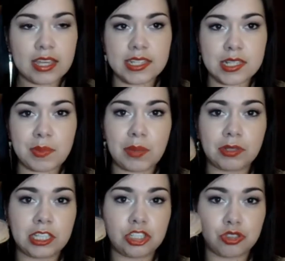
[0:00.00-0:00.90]
is the
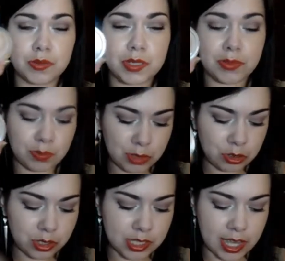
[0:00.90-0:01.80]
Maybelline Dream Smooth
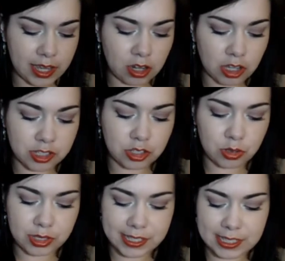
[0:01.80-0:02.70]
Mousse, and
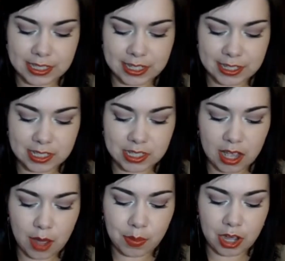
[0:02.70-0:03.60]
also this NYX
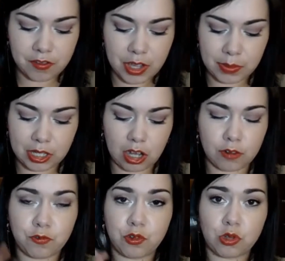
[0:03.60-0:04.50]
Above and
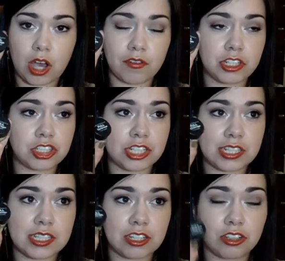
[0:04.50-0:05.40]
Beyond Full Coverage
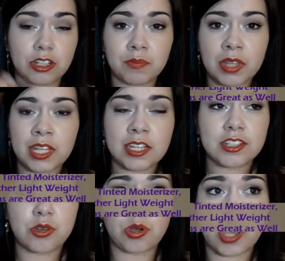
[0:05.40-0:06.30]
Concealer.
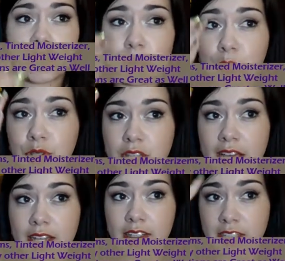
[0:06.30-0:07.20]
So I'll go ahead and put
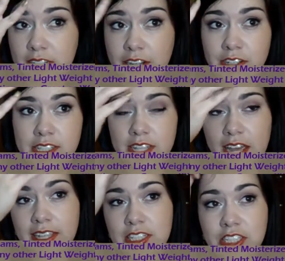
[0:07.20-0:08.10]
that in areas that
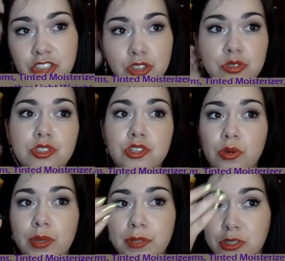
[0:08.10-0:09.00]
I need to, so
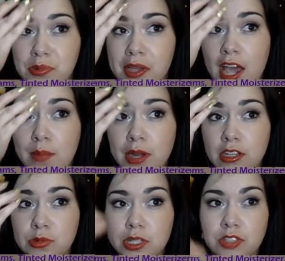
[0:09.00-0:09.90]
in between my
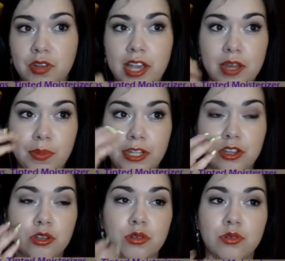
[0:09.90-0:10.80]
eyebrows where it's red, my
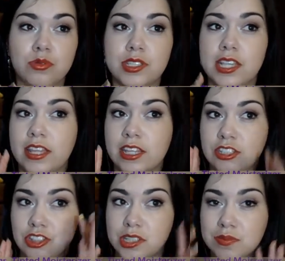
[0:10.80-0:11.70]
nose, and then
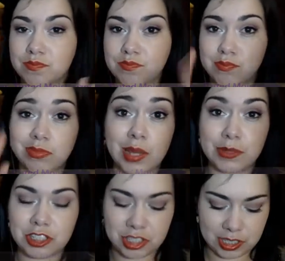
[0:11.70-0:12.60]
just
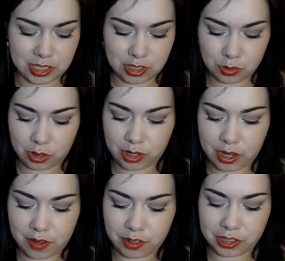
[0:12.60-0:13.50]
blemishes
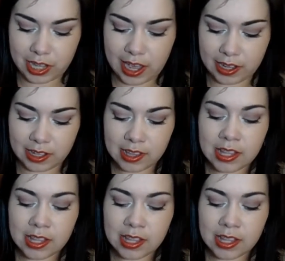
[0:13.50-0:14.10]
wherever the heck.